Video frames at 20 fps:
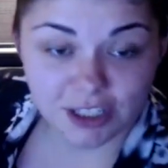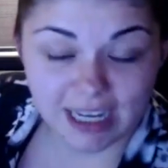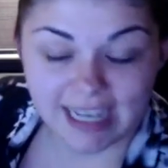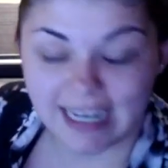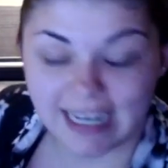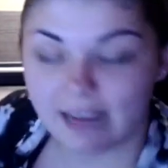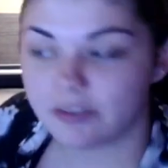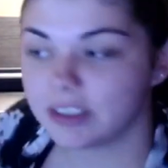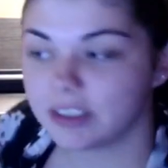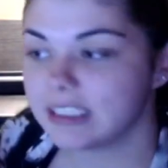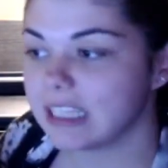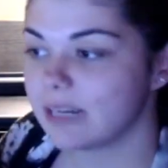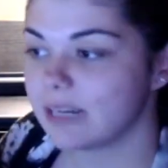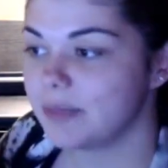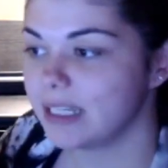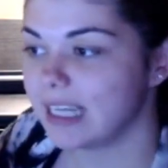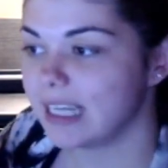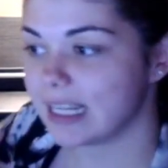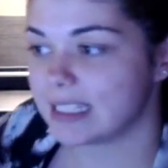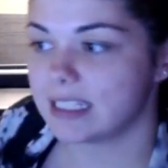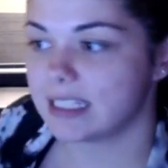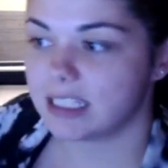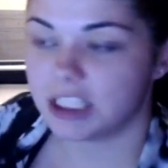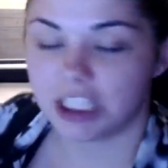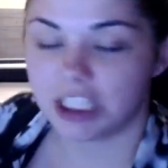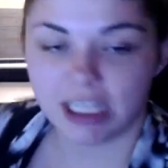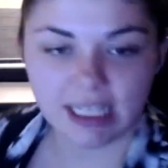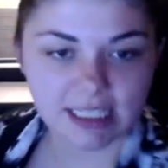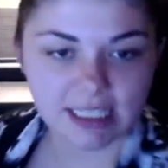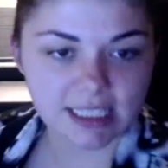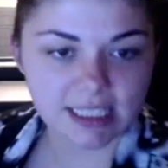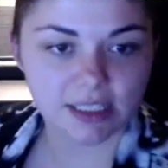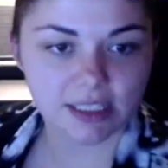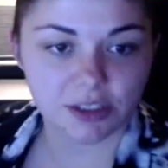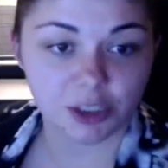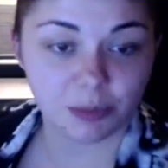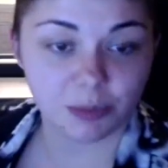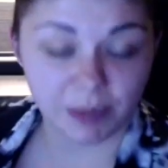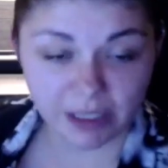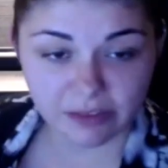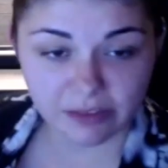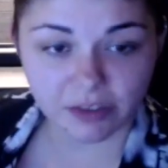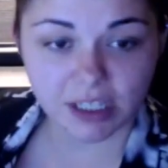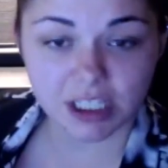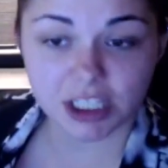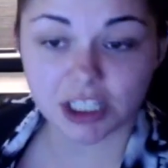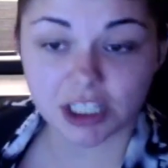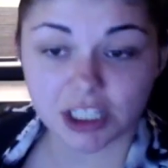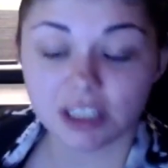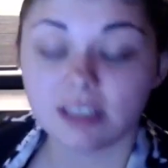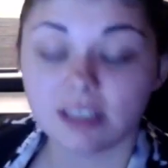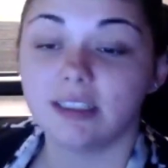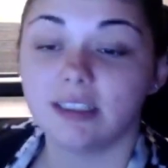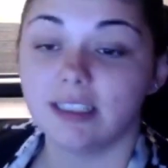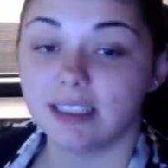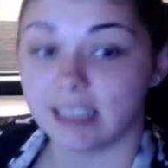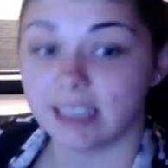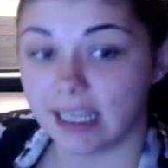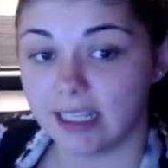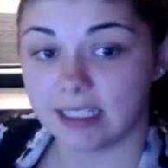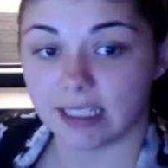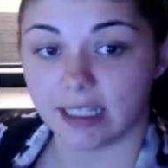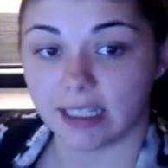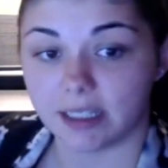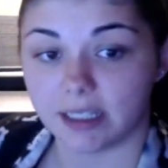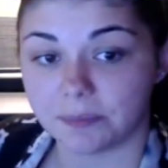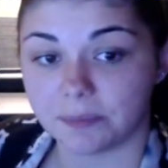And every time he gets the chance to speak French, he takes it.